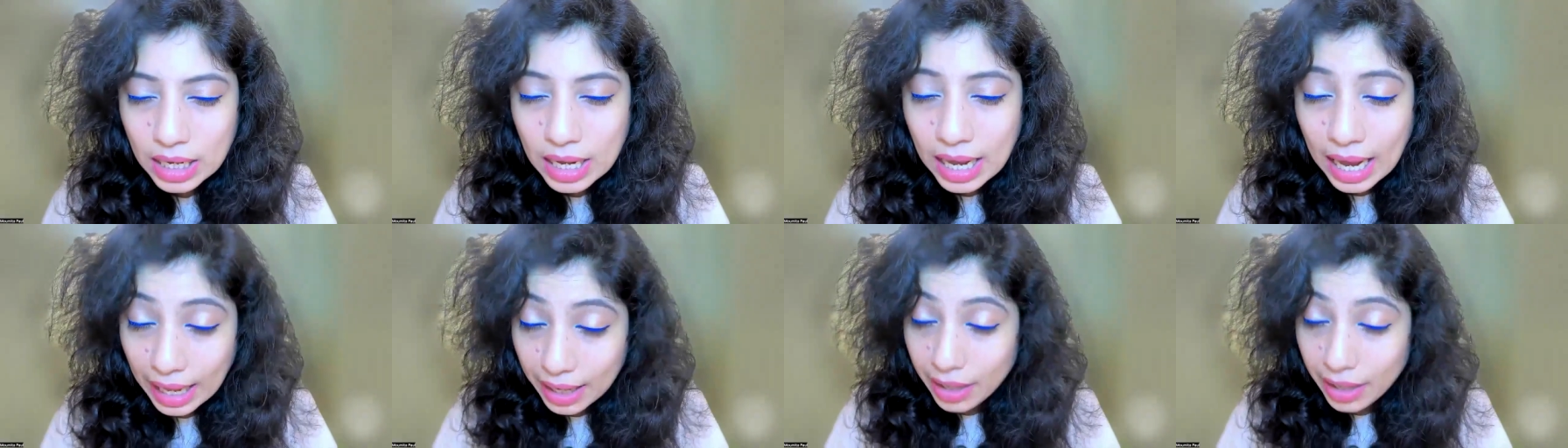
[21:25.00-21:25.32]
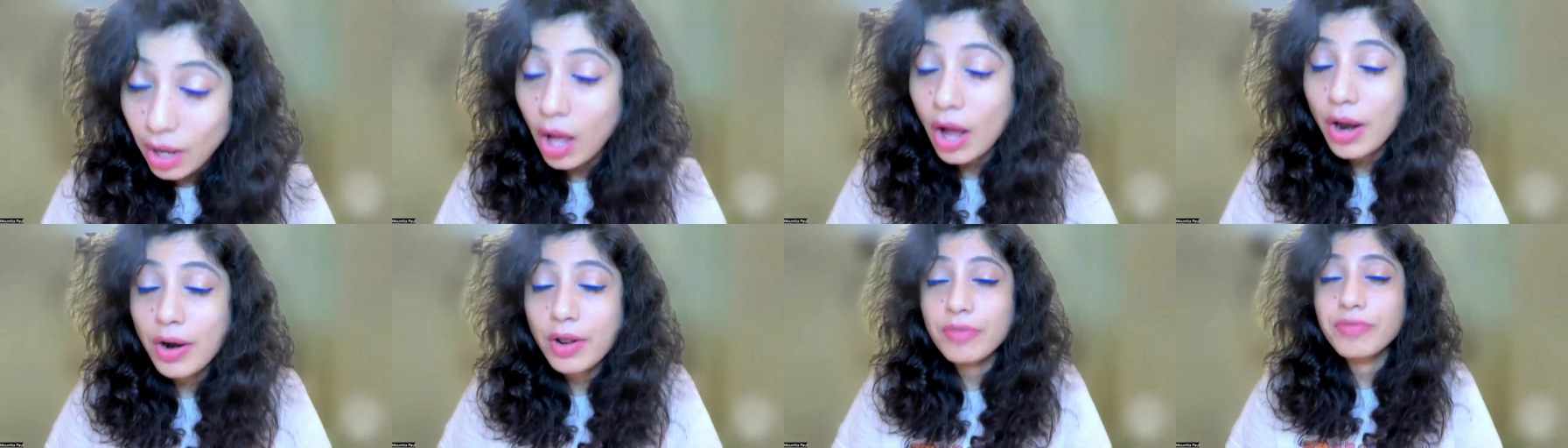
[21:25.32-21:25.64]
and A
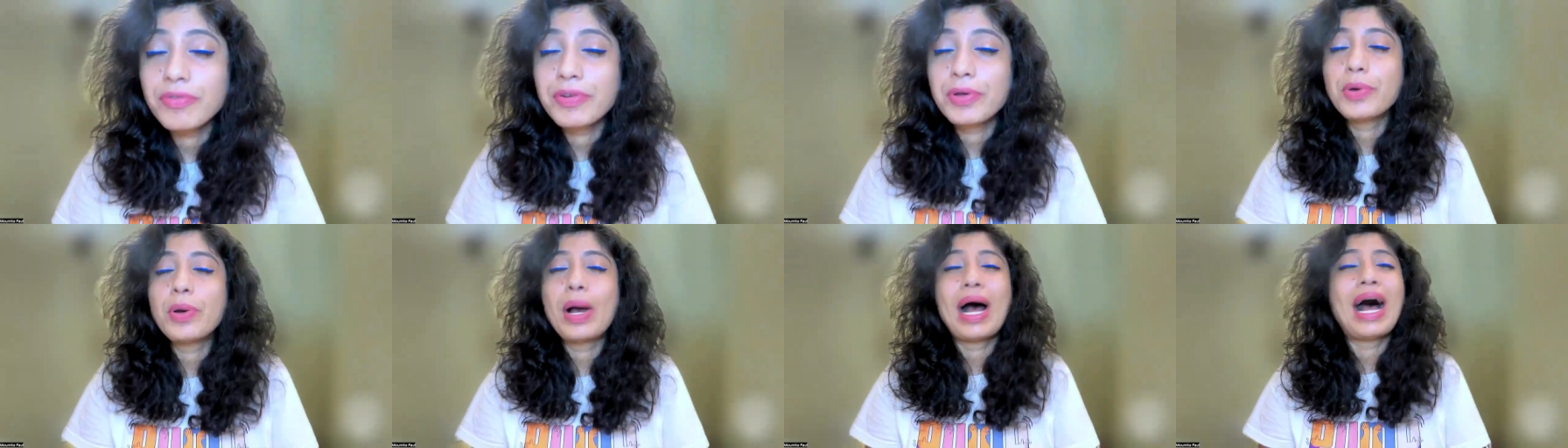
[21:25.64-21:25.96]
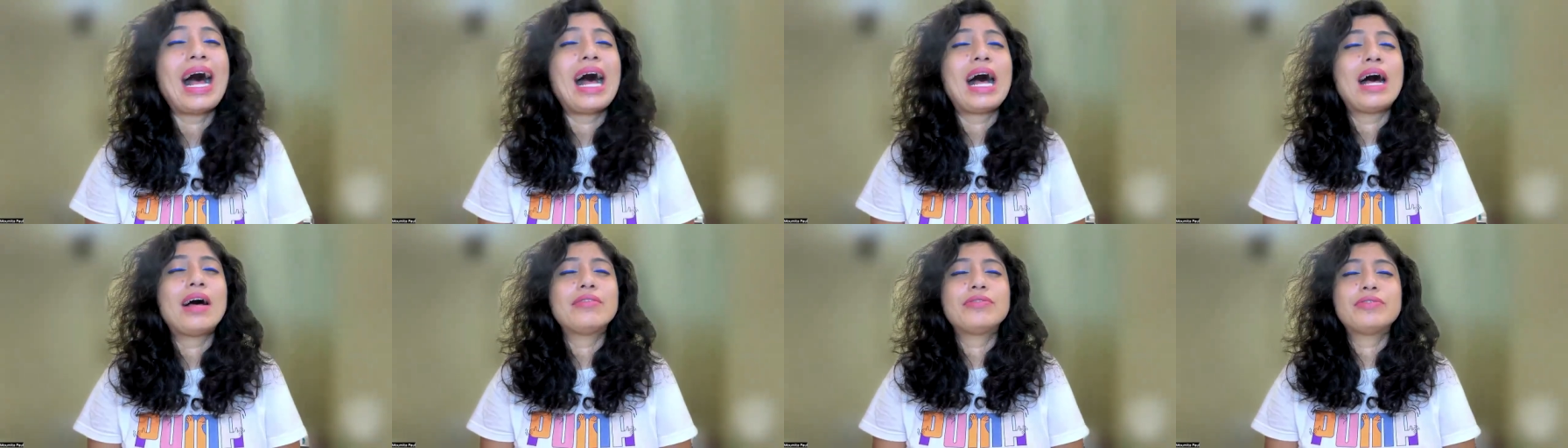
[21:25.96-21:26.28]
lot of you
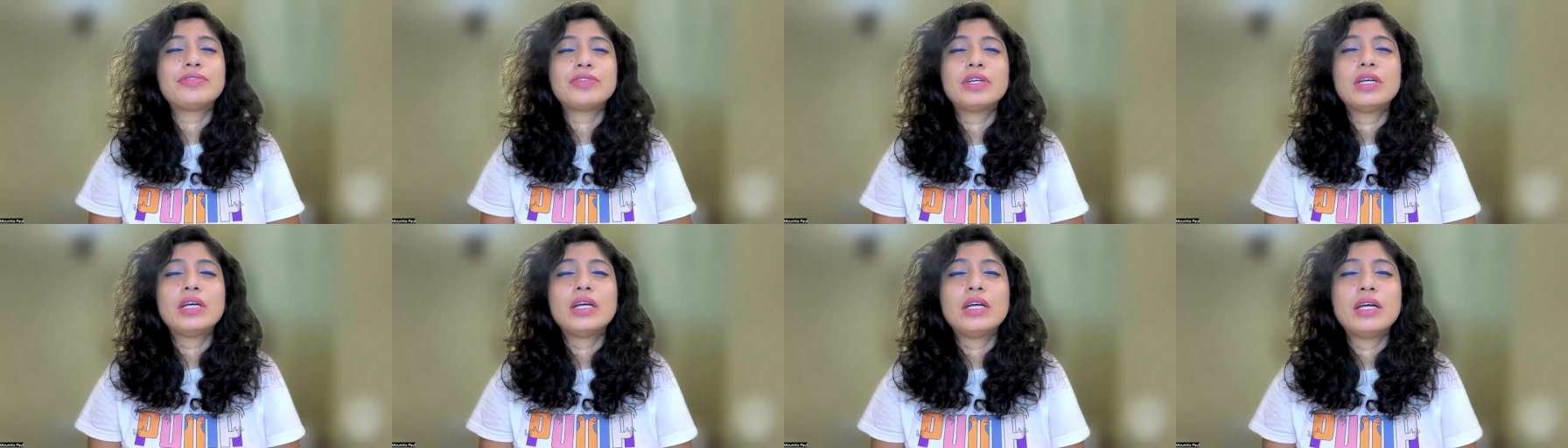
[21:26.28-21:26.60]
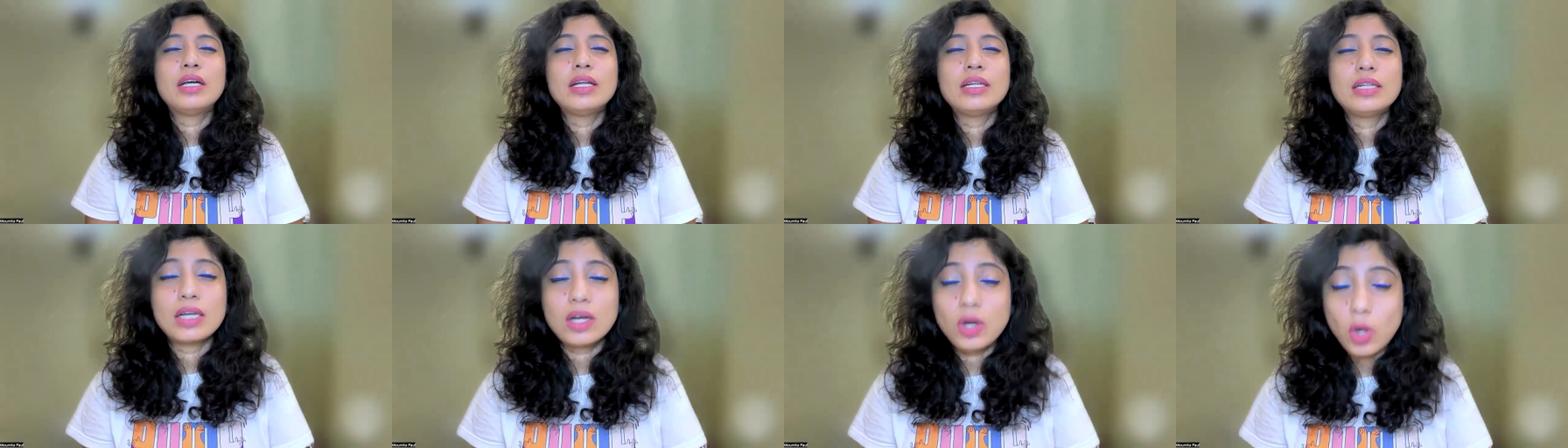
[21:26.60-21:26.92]
have
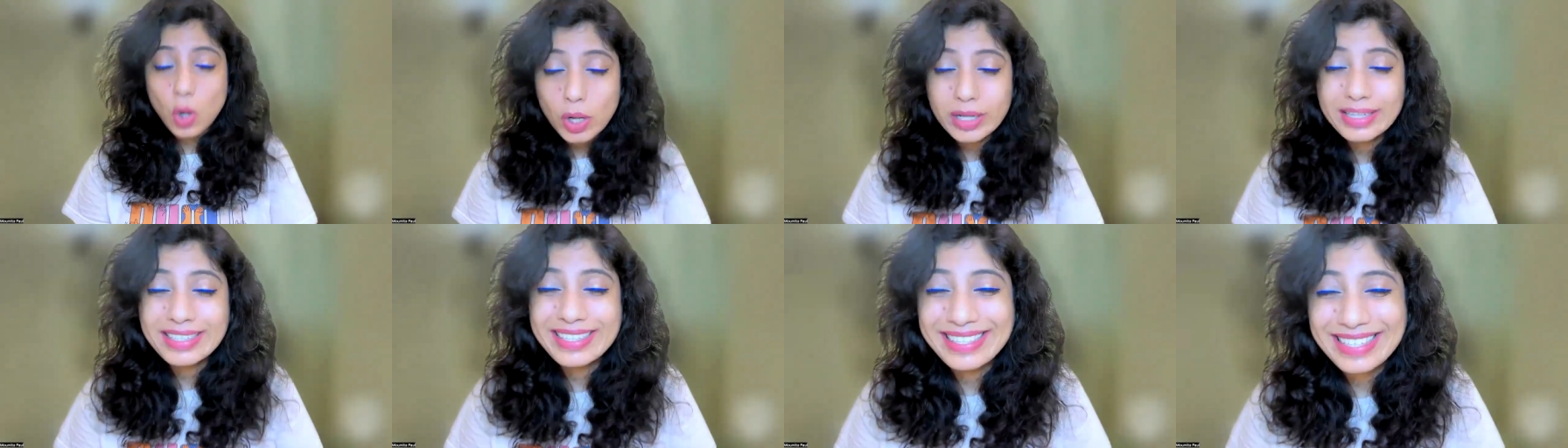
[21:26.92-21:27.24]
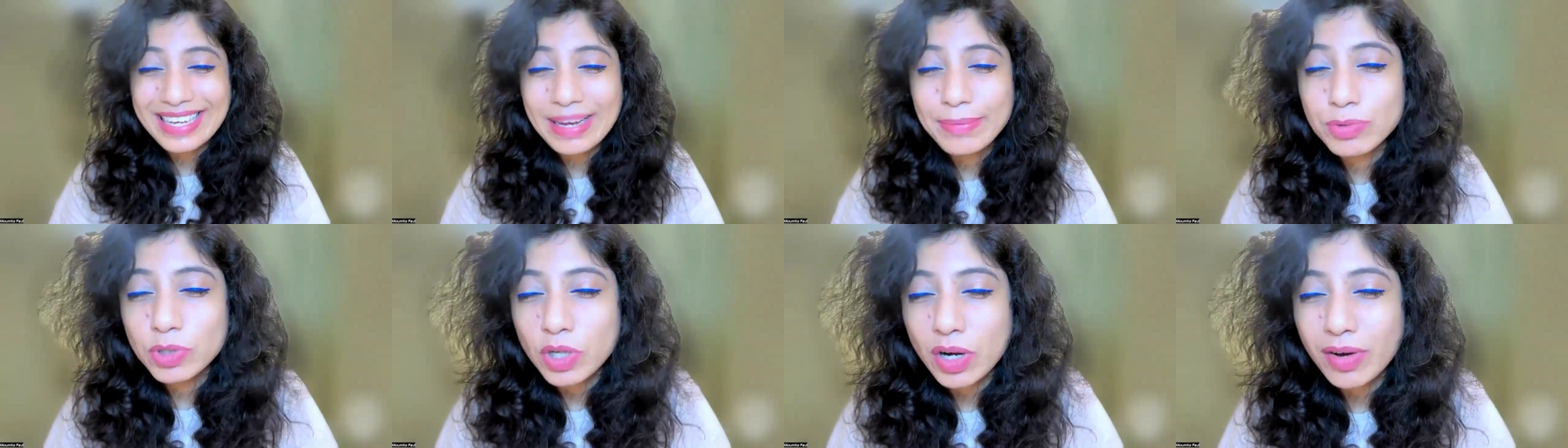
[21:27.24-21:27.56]
the
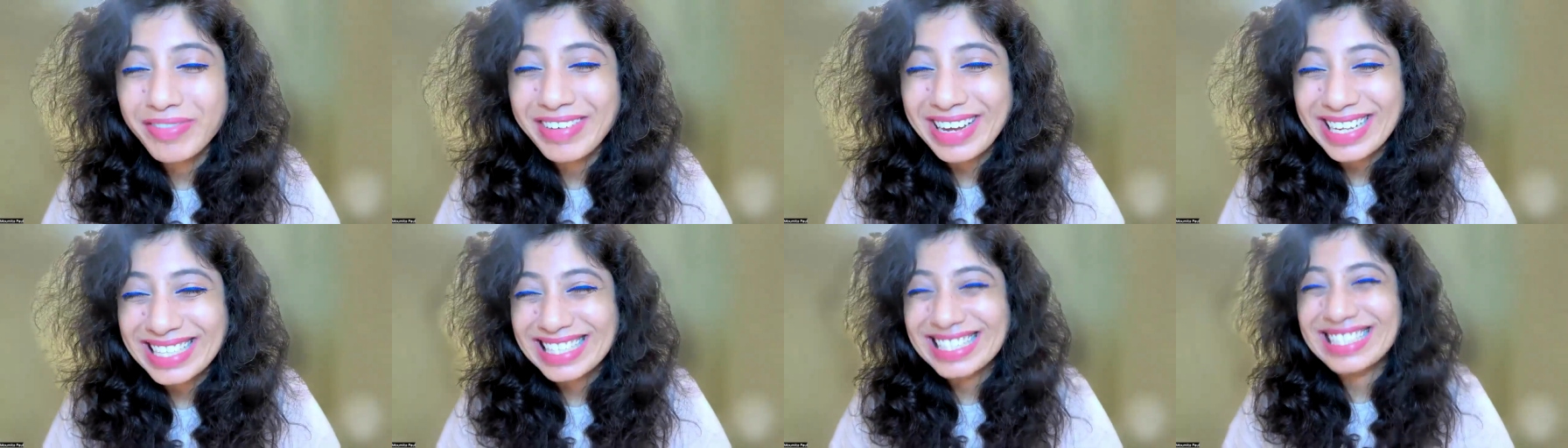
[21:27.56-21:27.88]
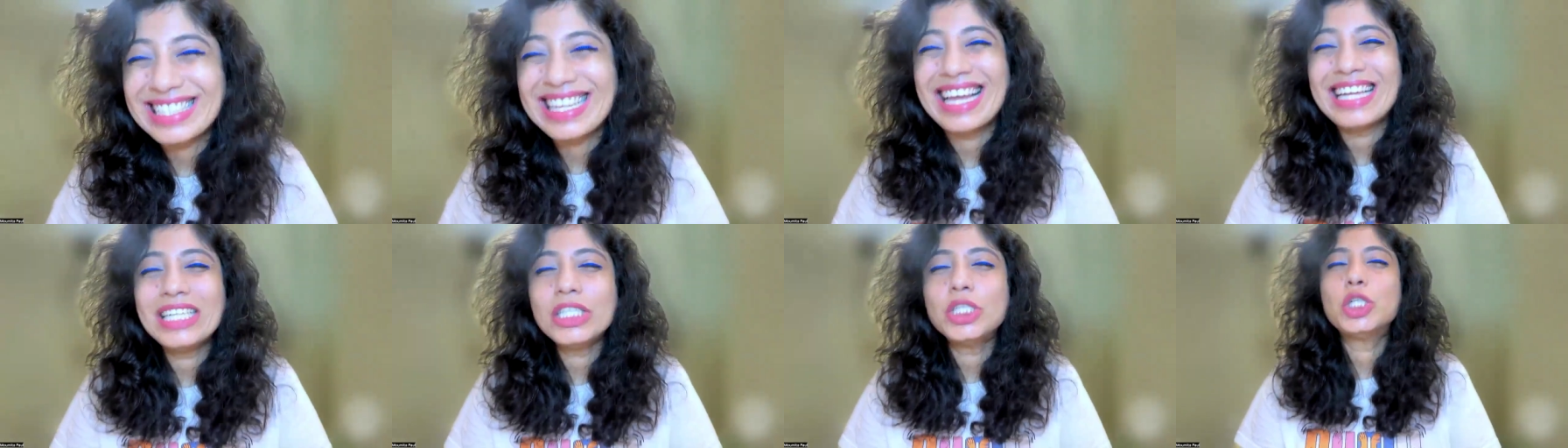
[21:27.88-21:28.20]
concept of
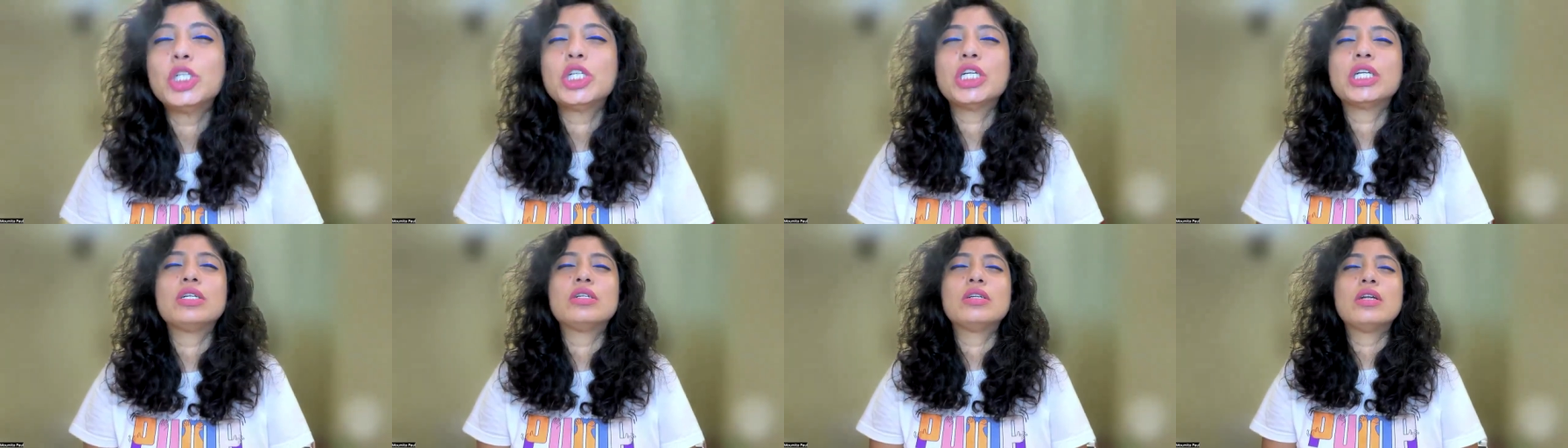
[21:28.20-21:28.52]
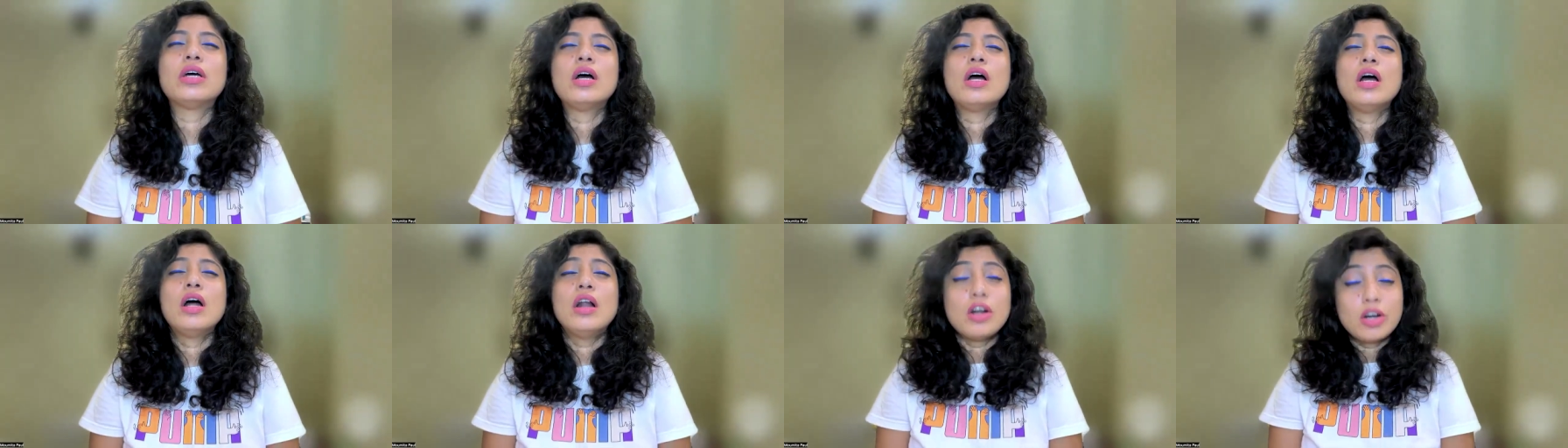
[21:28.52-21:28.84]
ascension
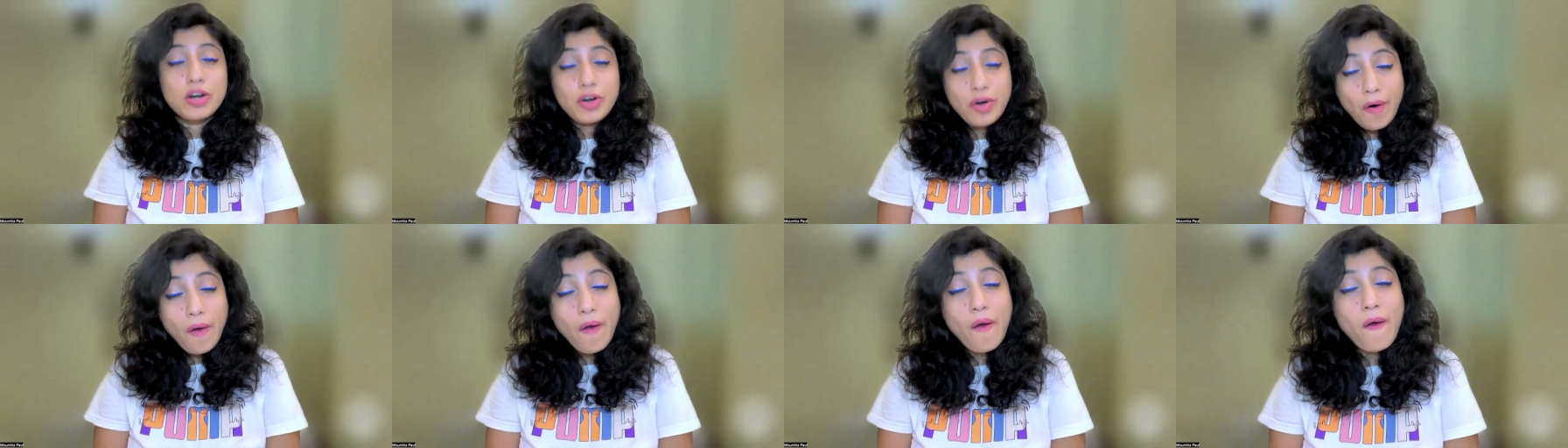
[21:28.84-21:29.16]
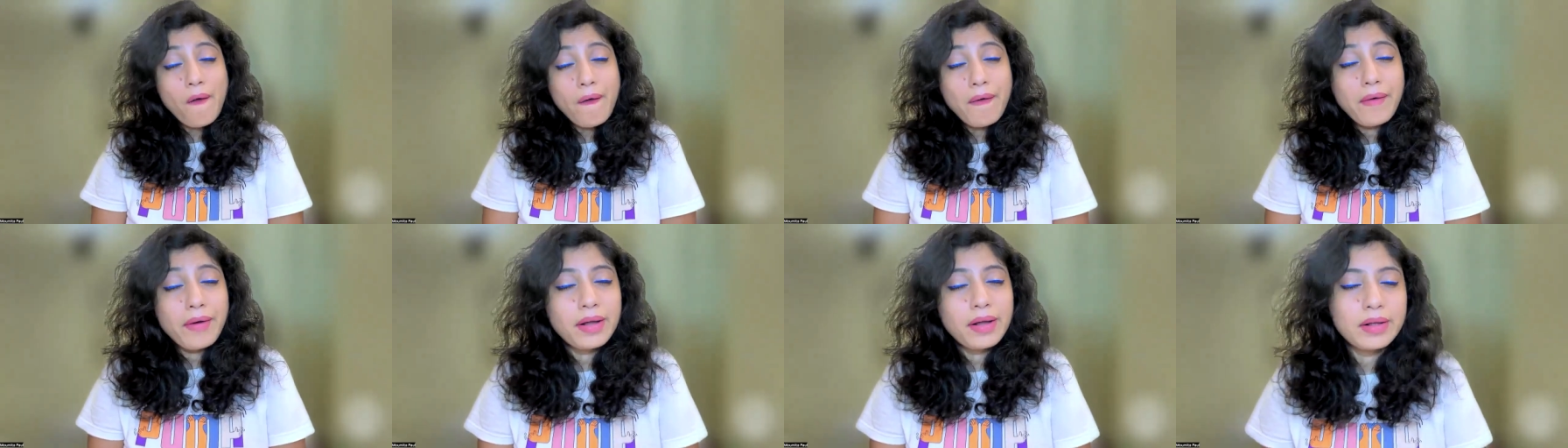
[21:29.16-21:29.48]

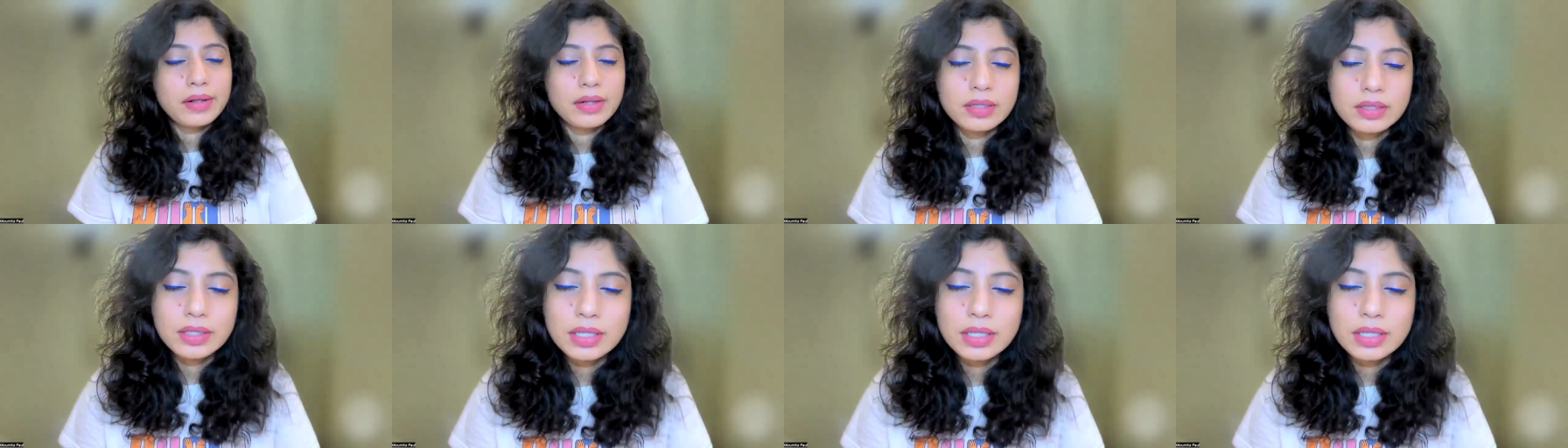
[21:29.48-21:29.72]
wrong.